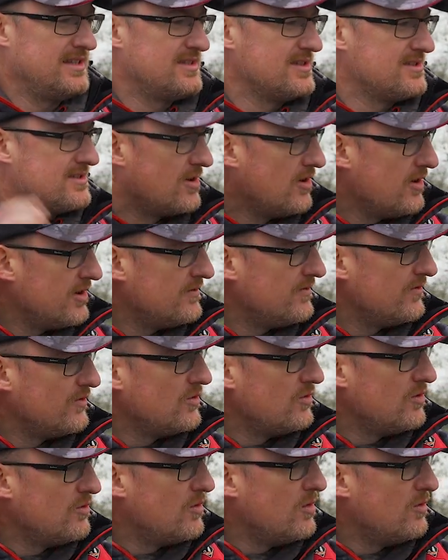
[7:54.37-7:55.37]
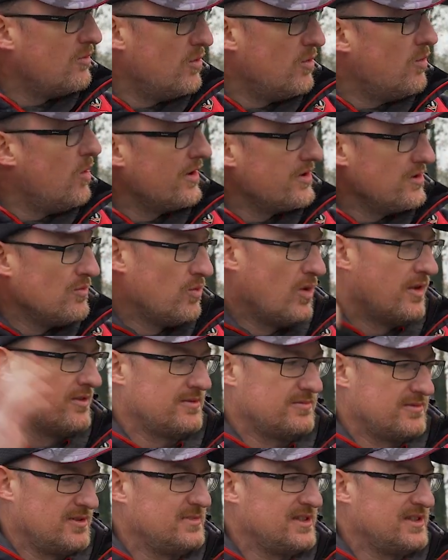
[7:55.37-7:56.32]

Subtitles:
designed for, what you want them to